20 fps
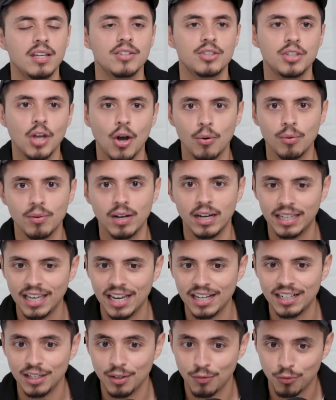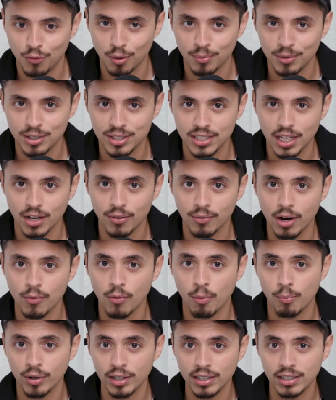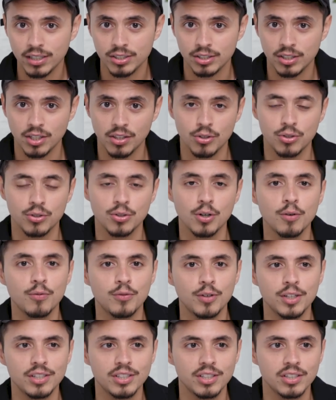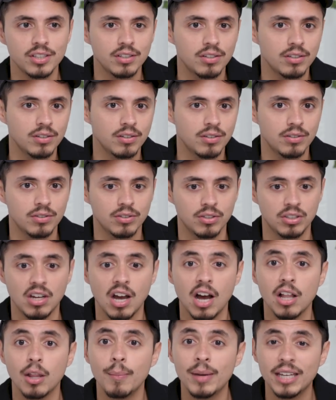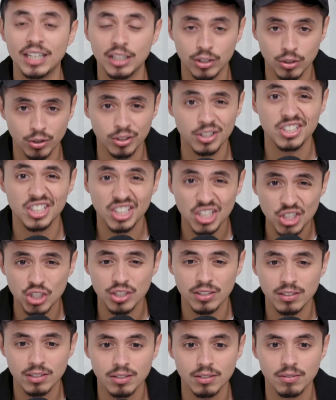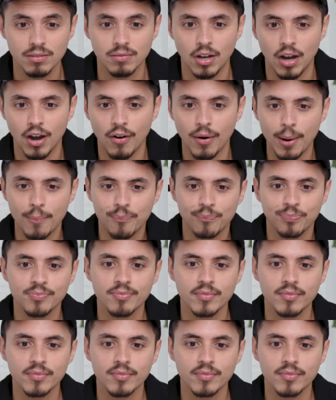So again, informed consent, right? We're bringing this to the surface. So y'all are making your decisions. All right.